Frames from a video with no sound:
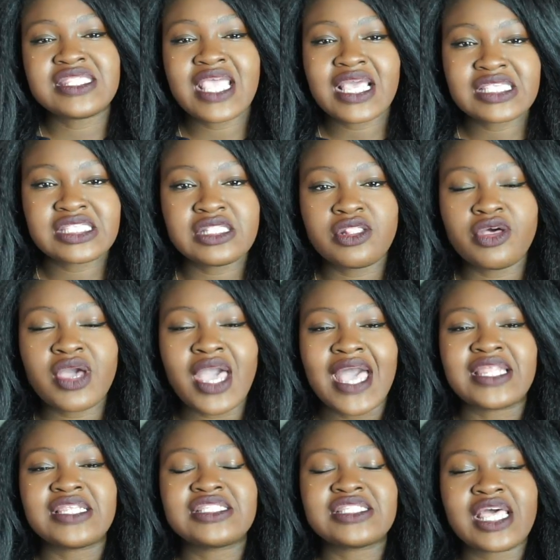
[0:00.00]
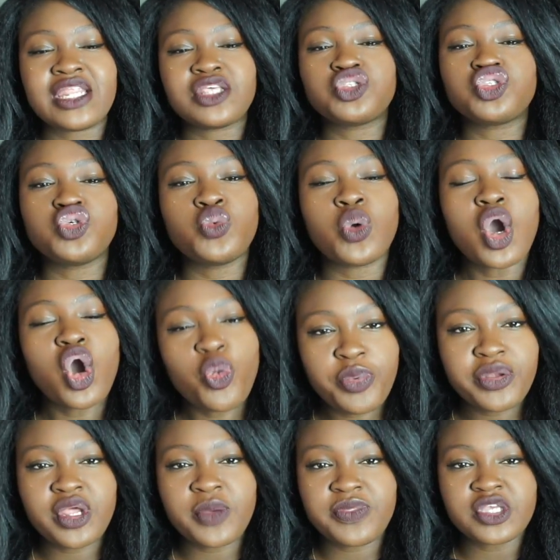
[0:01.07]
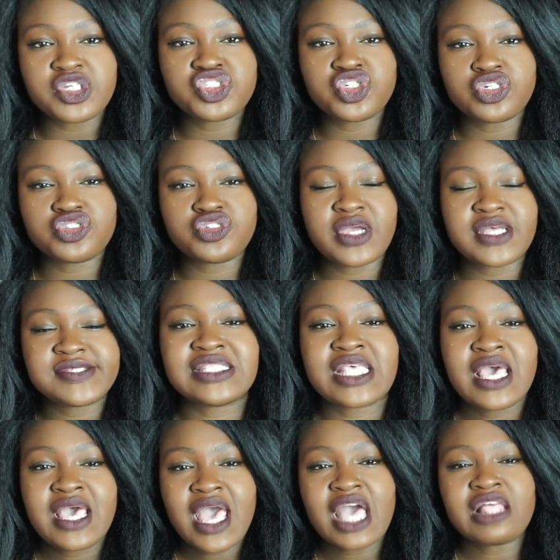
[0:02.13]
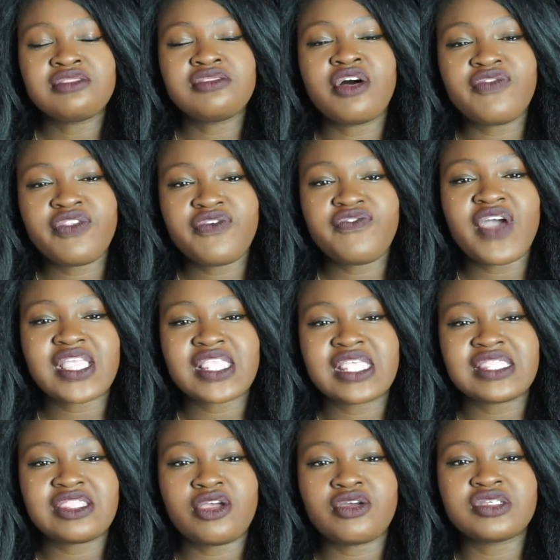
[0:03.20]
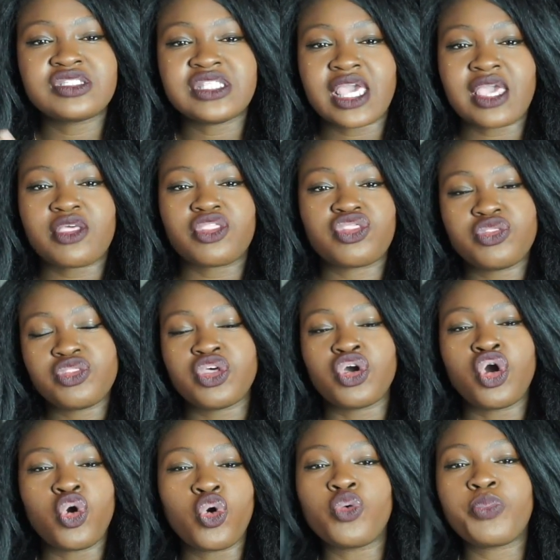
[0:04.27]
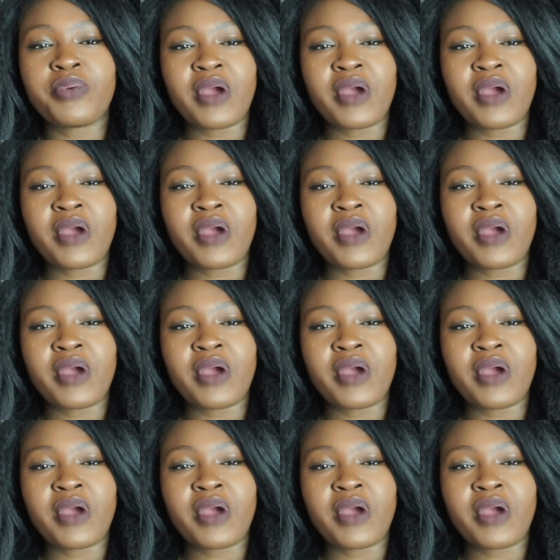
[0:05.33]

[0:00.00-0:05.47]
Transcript: next look, I decided to open up the shirt dress. I love the fact that there's like the whole